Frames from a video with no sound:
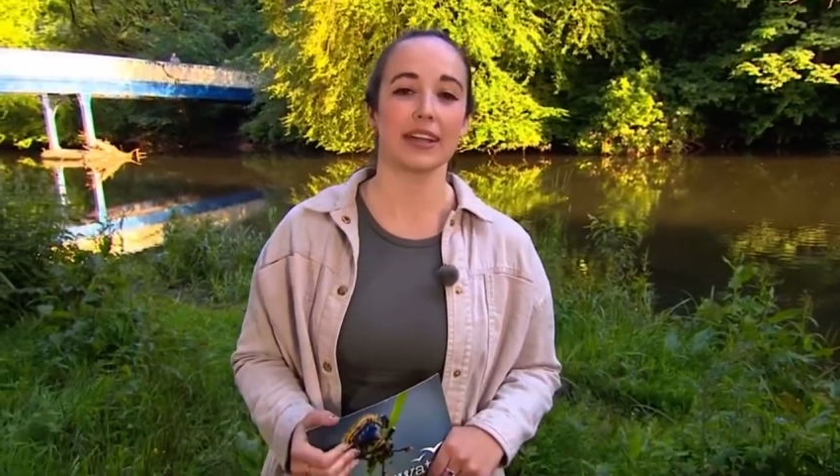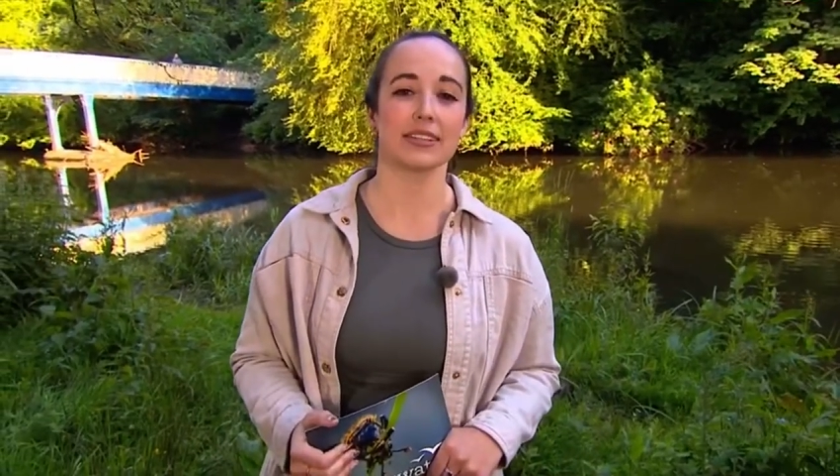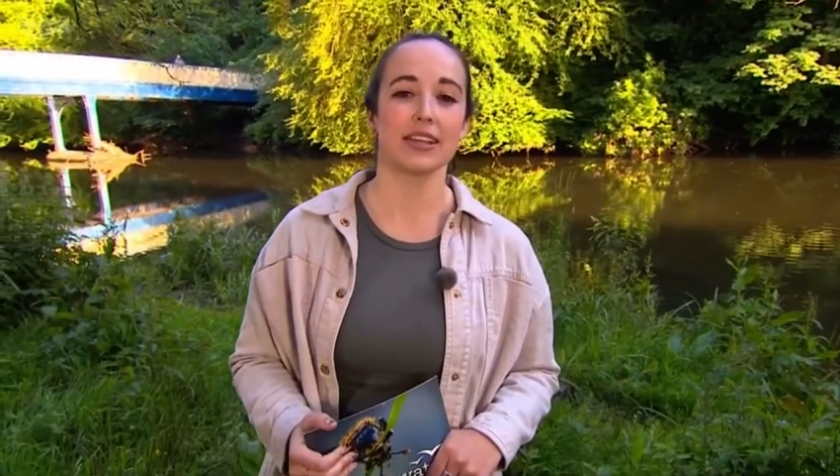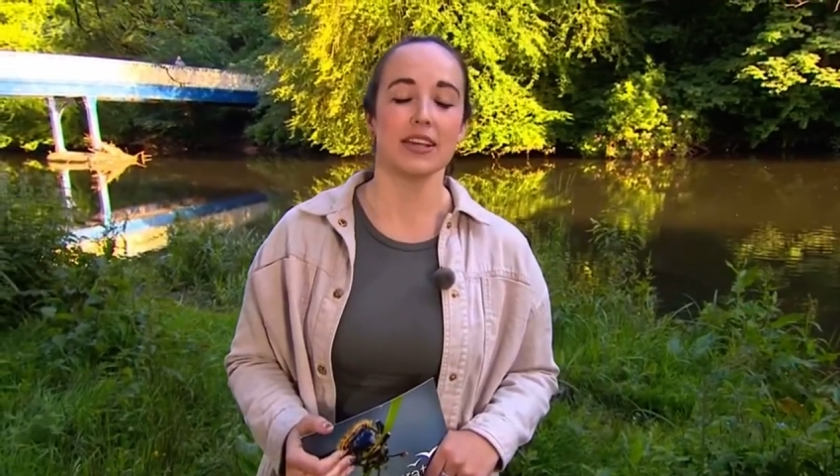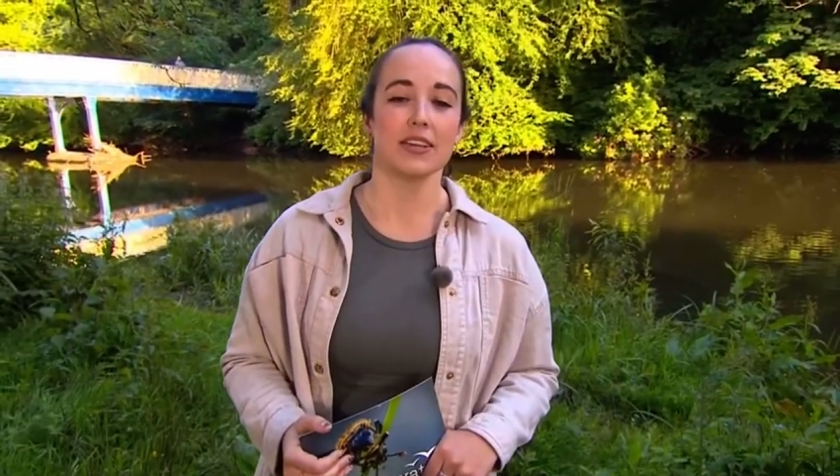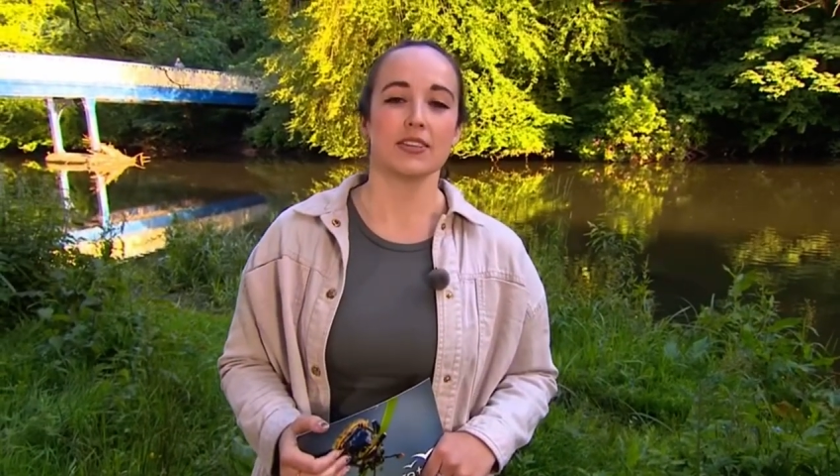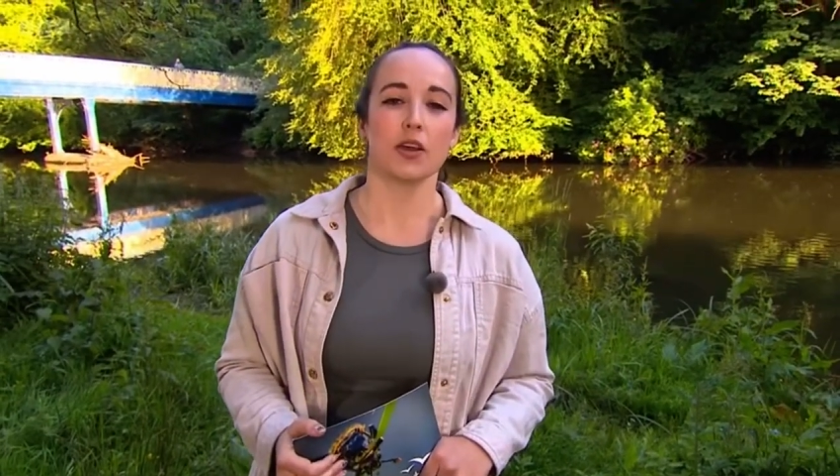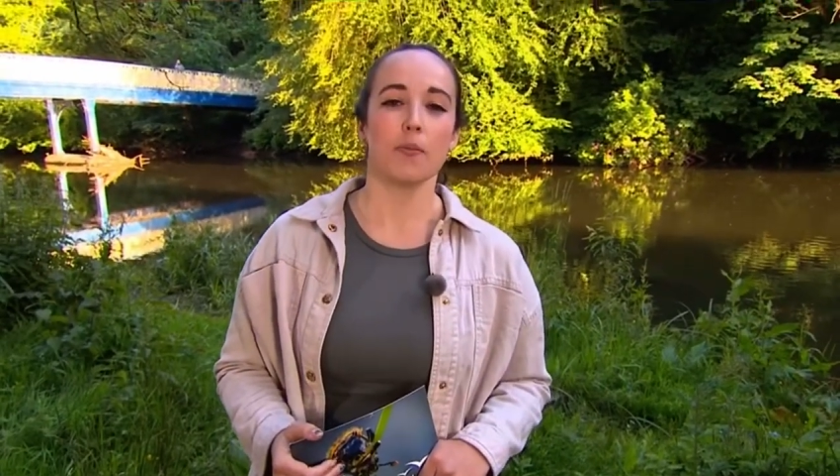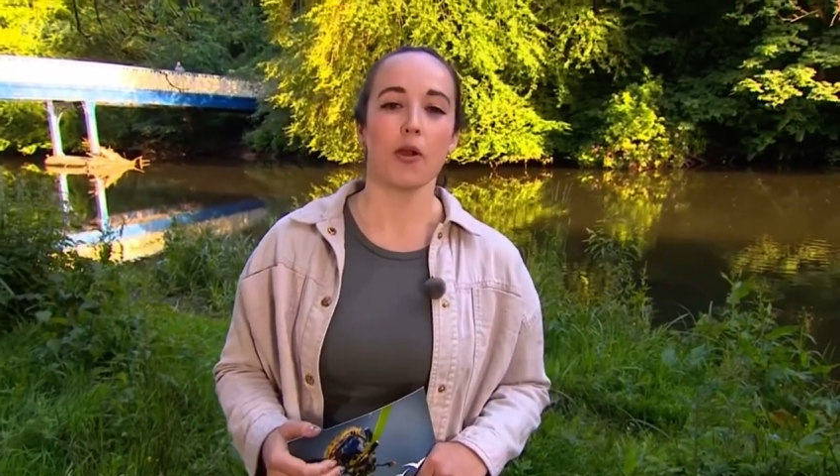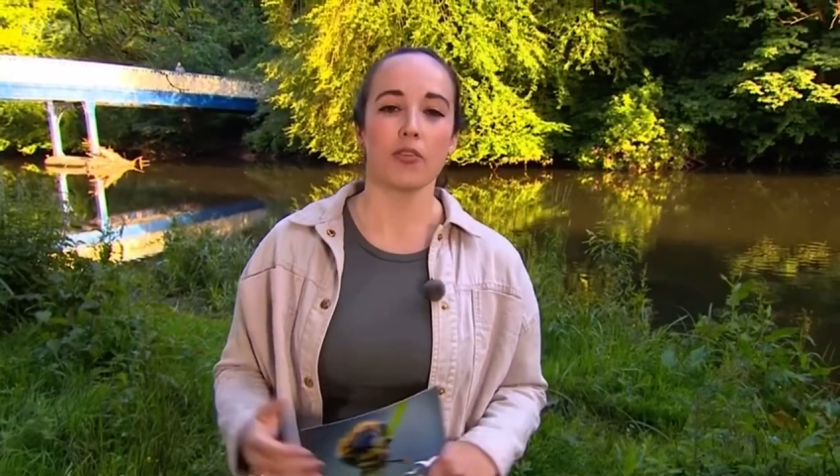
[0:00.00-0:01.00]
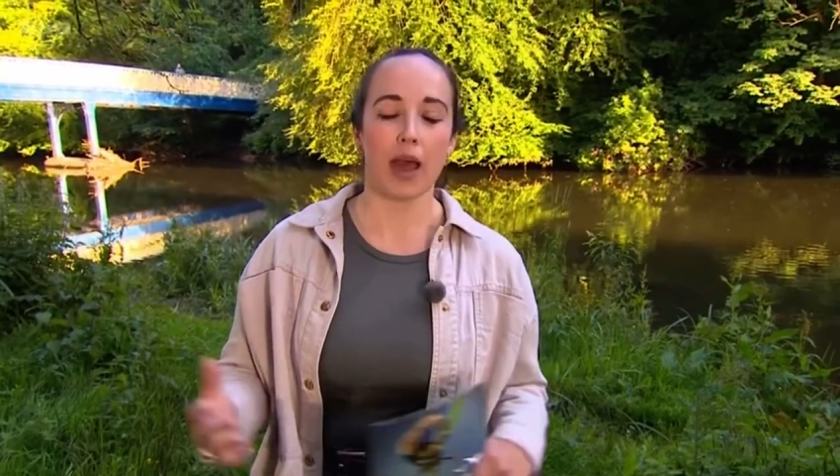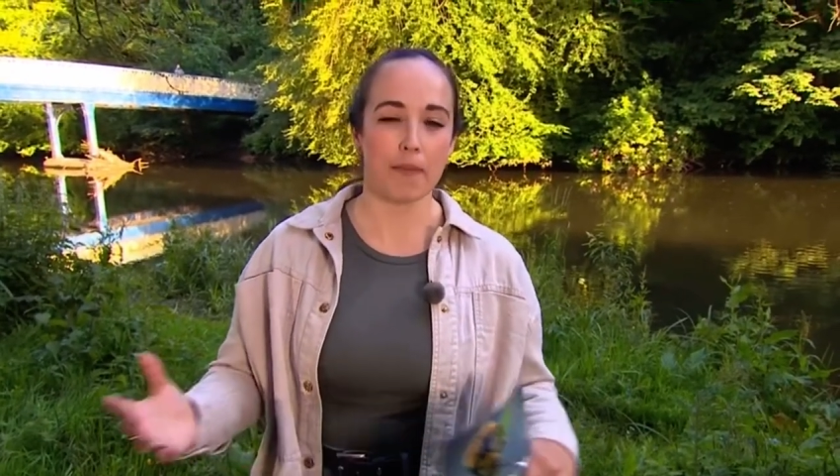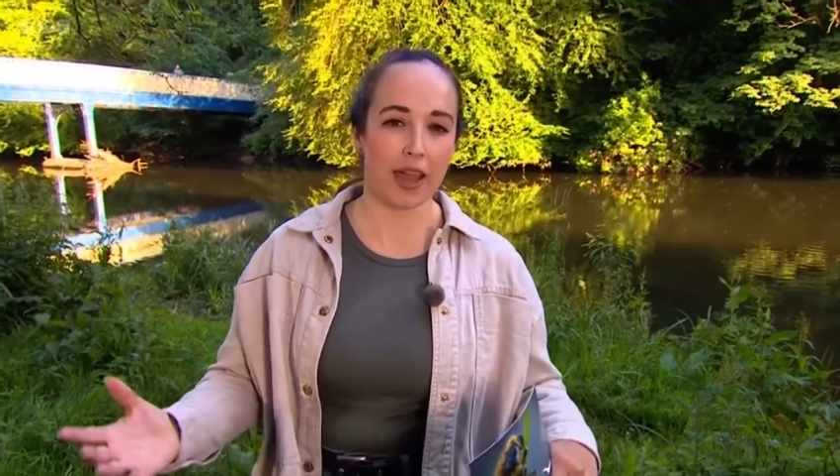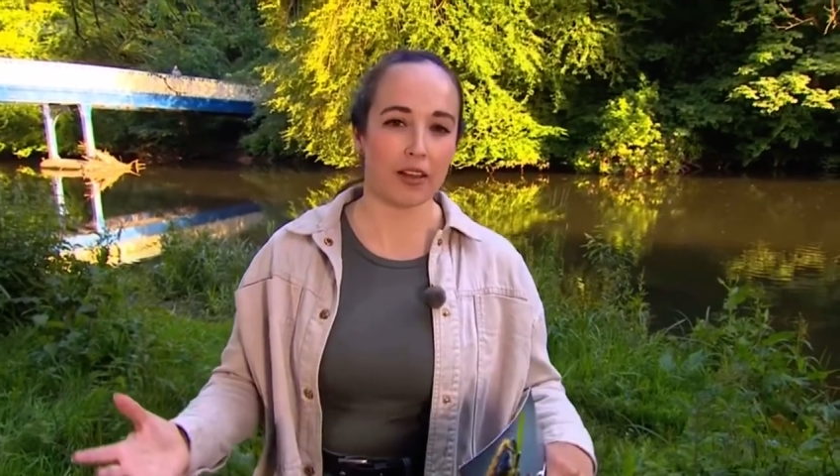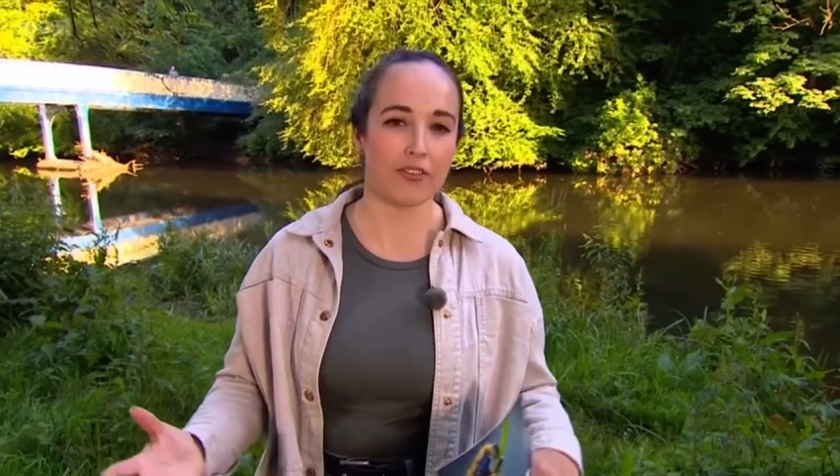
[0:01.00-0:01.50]
eggs. So both
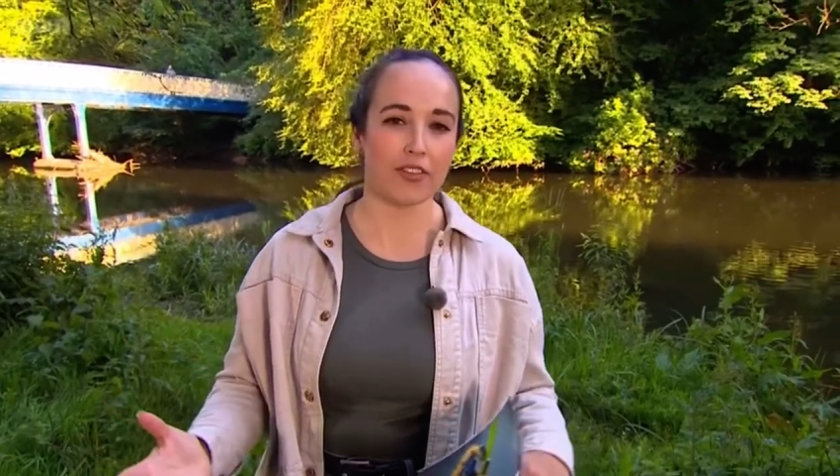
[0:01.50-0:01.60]
male